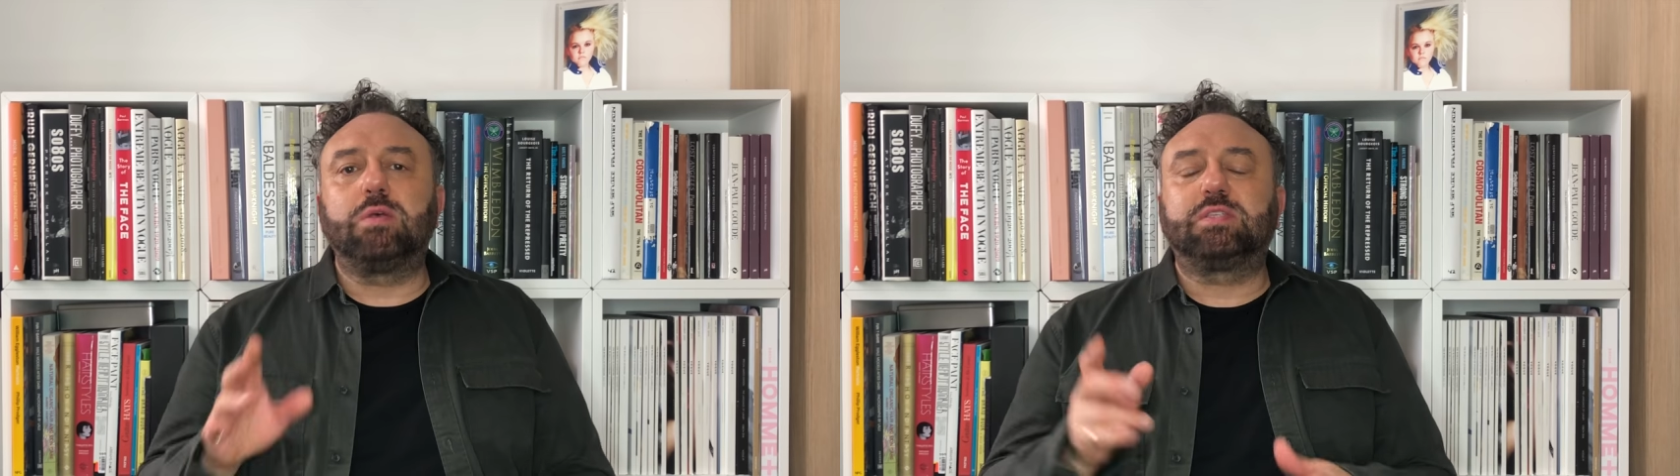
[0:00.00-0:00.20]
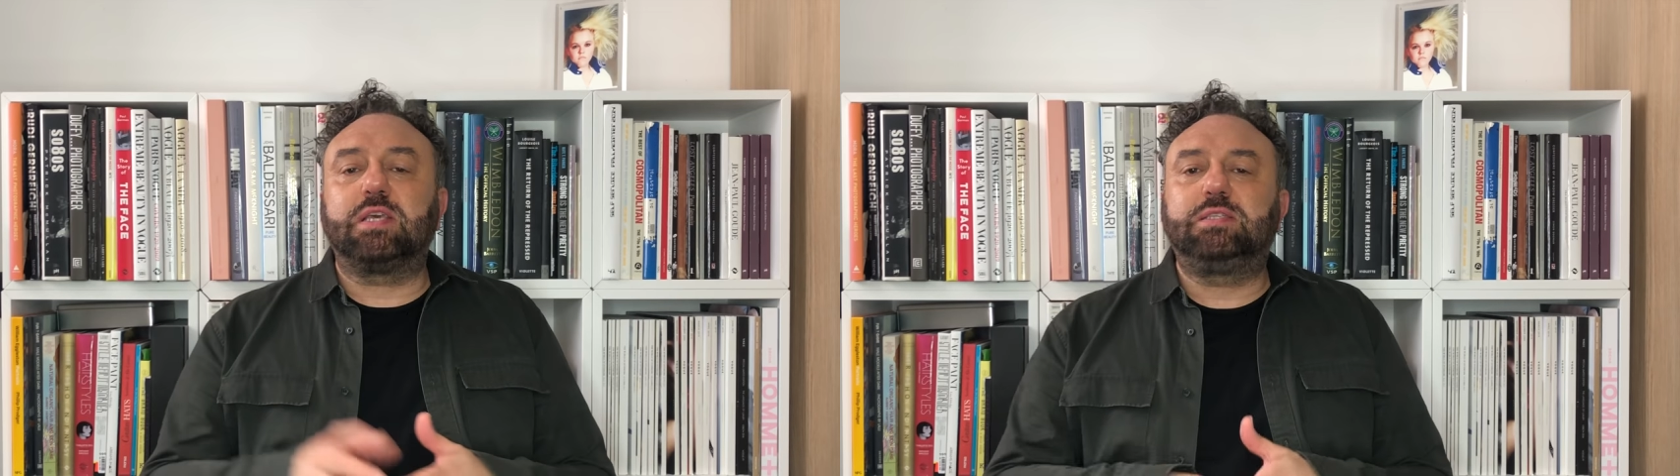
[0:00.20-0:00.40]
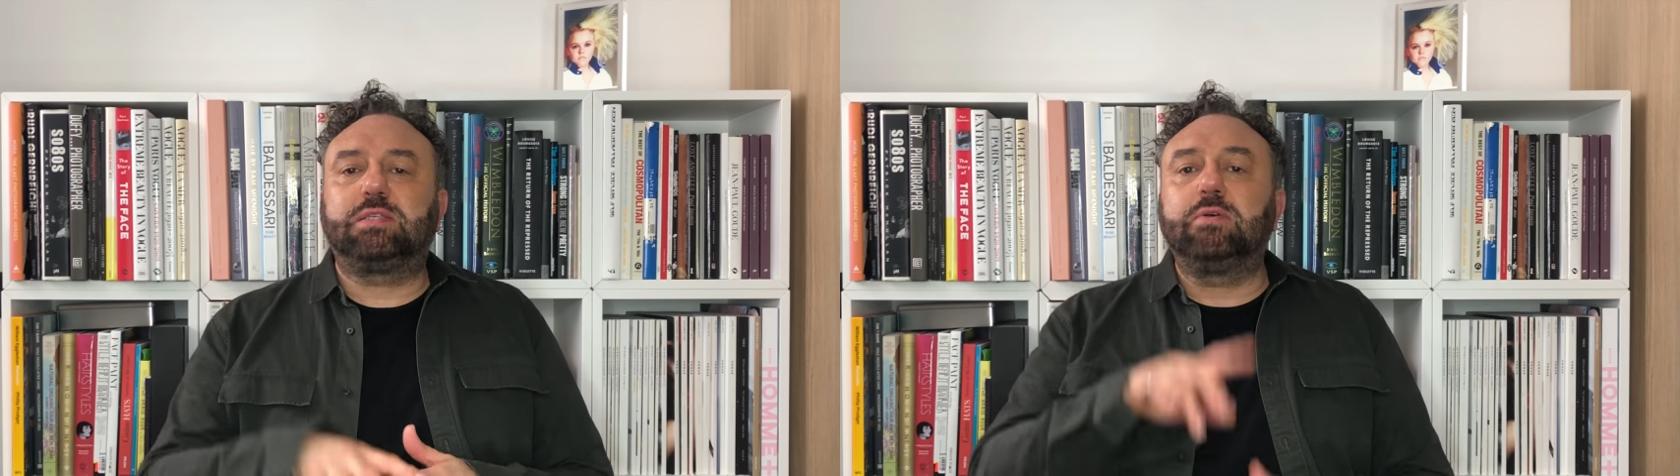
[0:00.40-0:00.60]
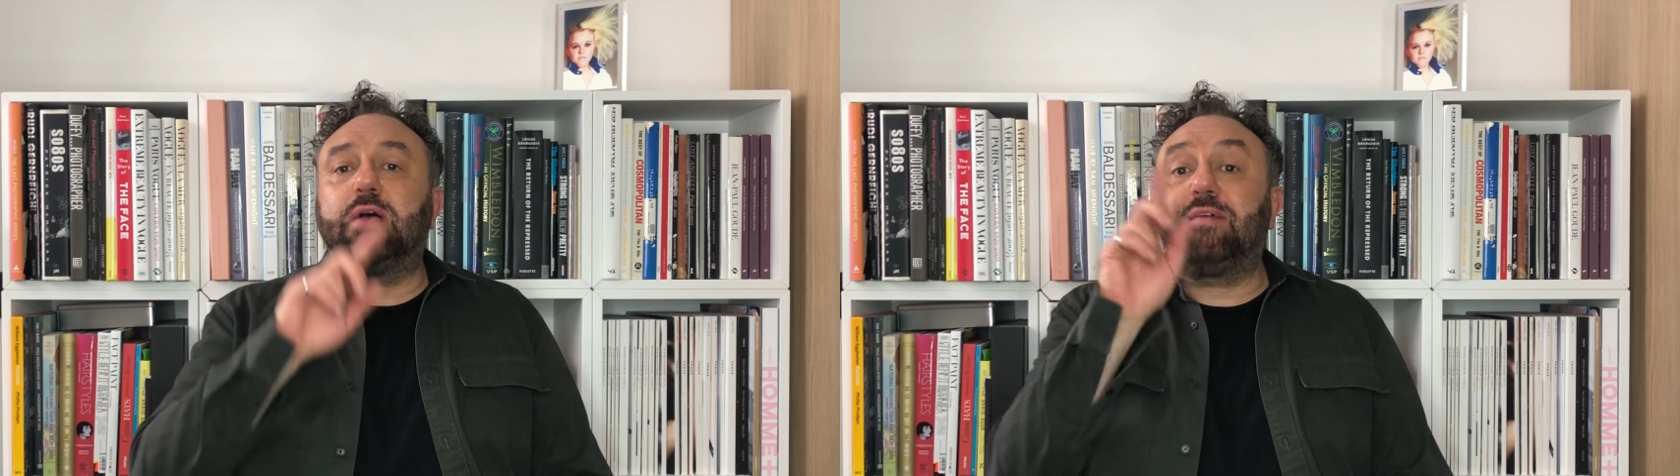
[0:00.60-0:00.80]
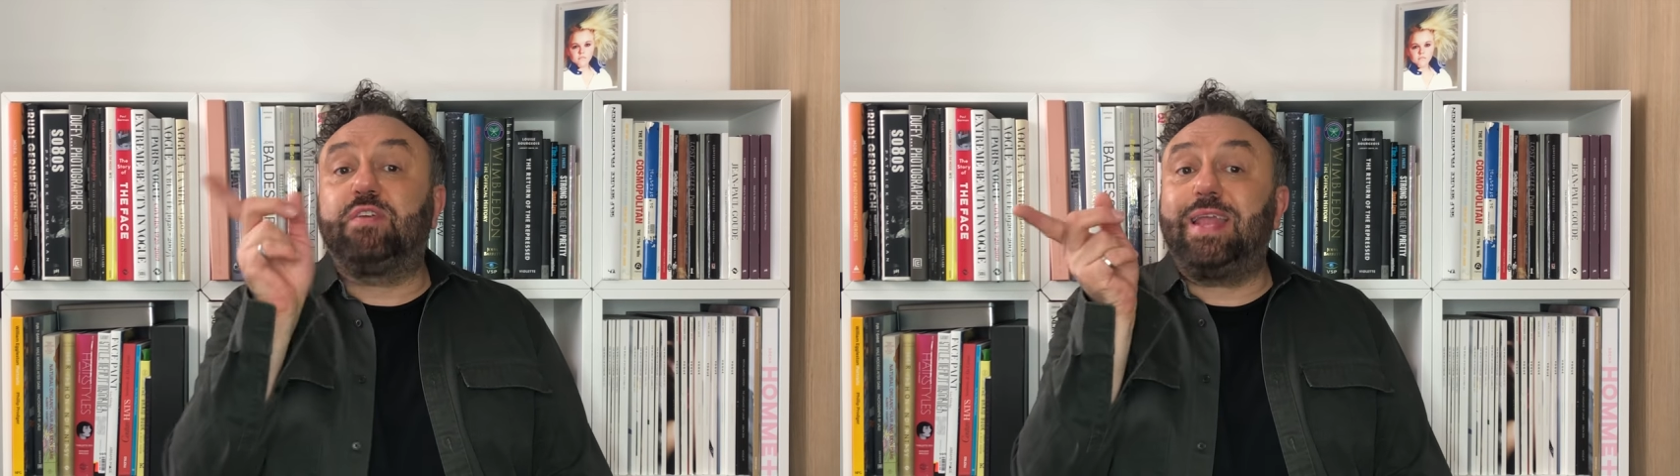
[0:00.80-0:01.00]
whilst they still
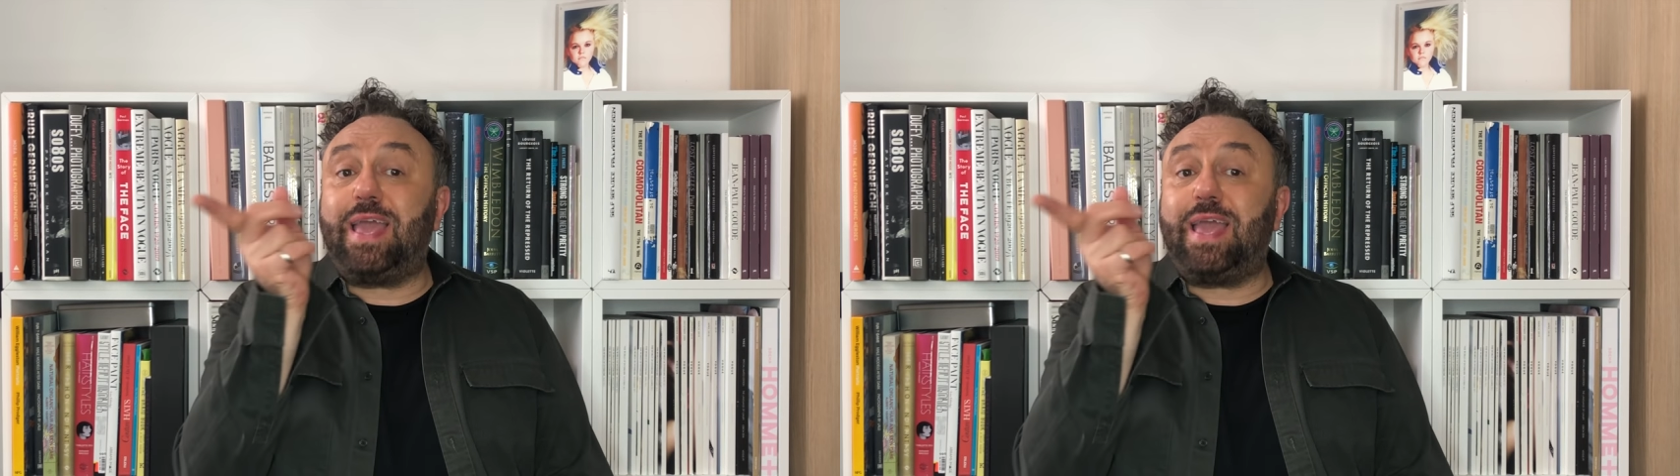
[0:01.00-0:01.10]
have an